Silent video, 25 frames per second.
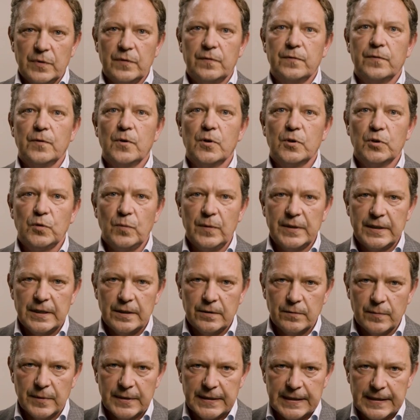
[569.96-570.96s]
before
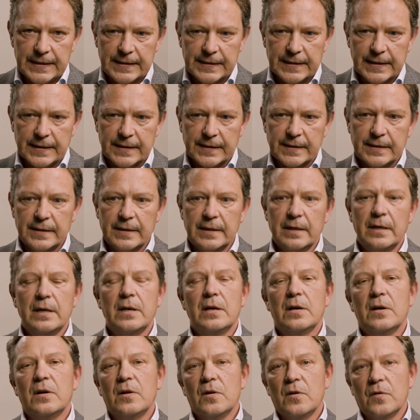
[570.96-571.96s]
2026.
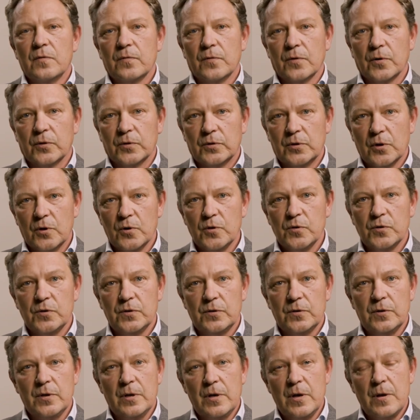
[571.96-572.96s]
For
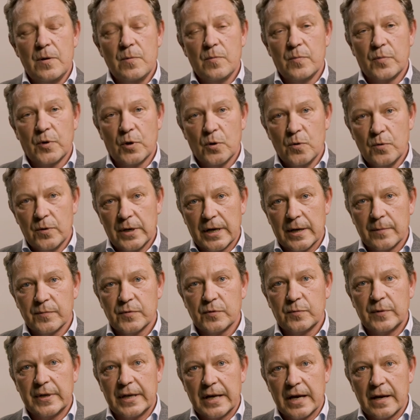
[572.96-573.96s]
those
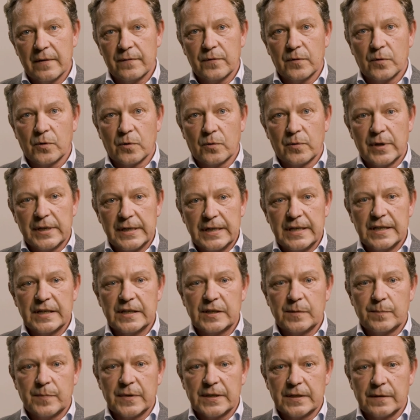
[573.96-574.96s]
programs, we have already
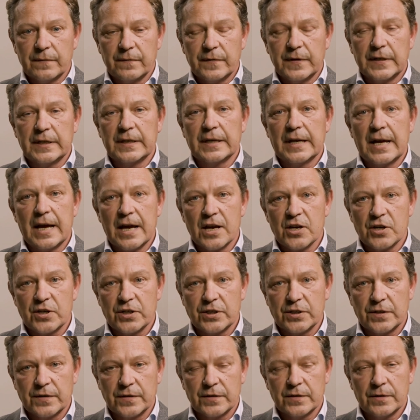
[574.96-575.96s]
specific
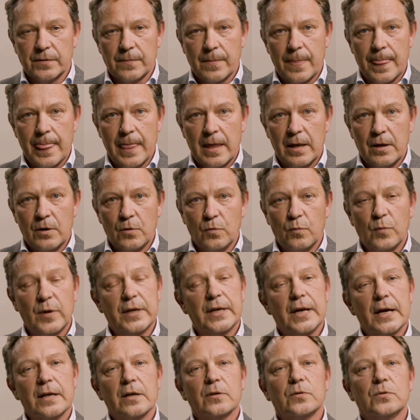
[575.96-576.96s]
actions. We
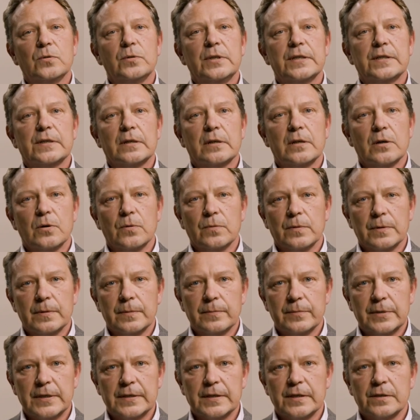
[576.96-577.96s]
cannot do this alone.
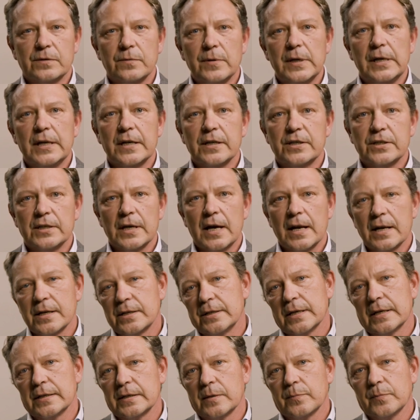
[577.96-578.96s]
This is really a
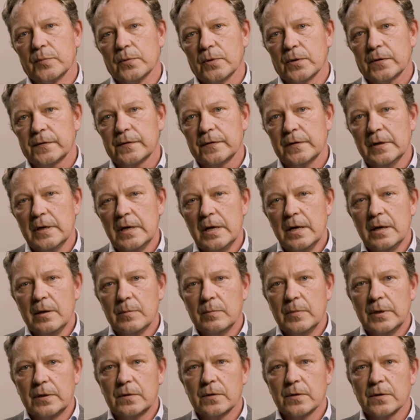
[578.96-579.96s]
challenge as a port,
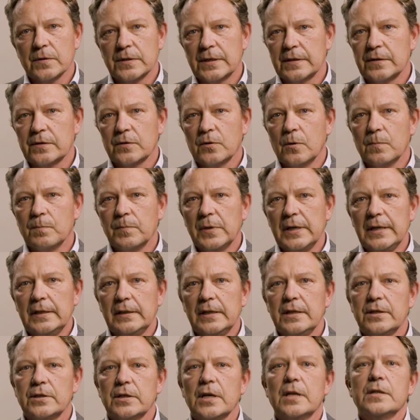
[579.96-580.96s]
because it's
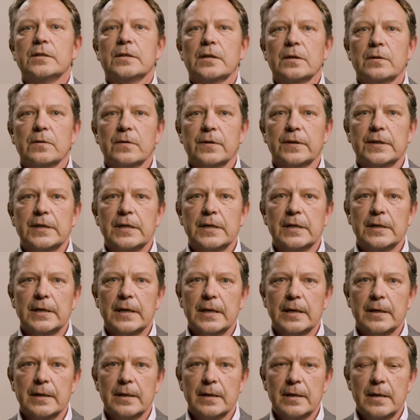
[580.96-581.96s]
completely changing our
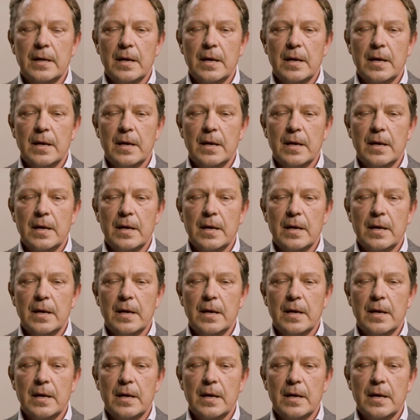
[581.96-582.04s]
DNA.